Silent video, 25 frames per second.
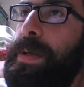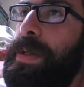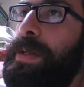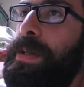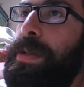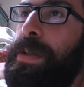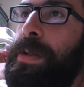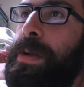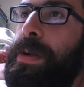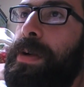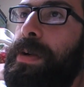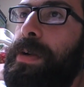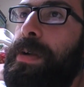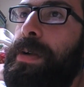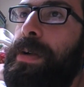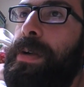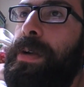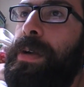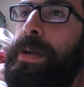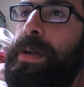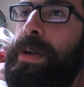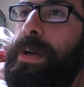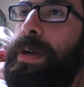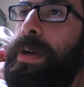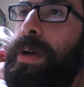It's not
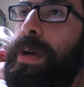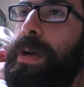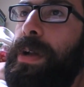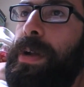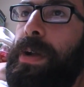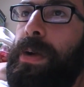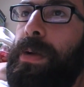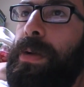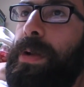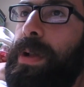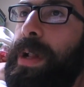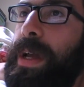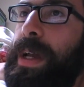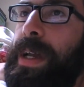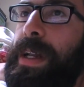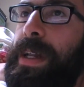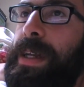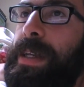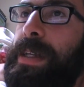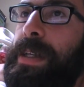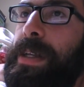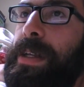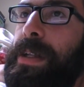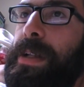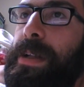an old
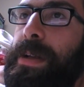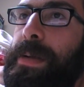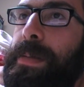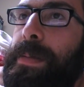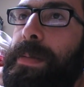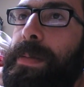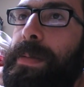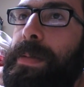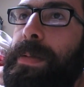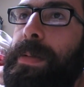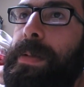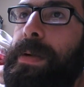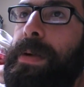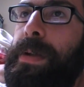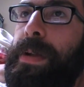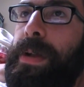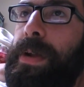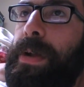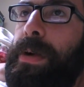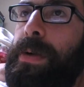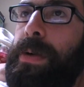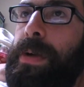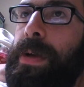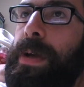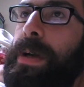ladies club and an
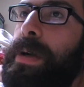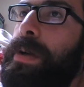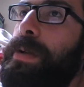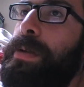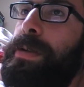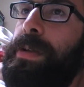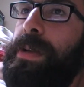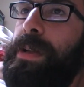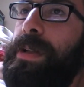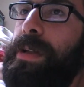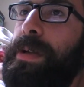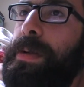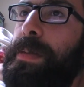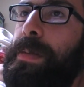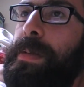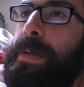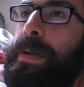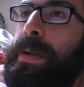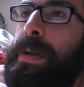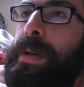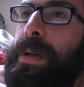old girls club.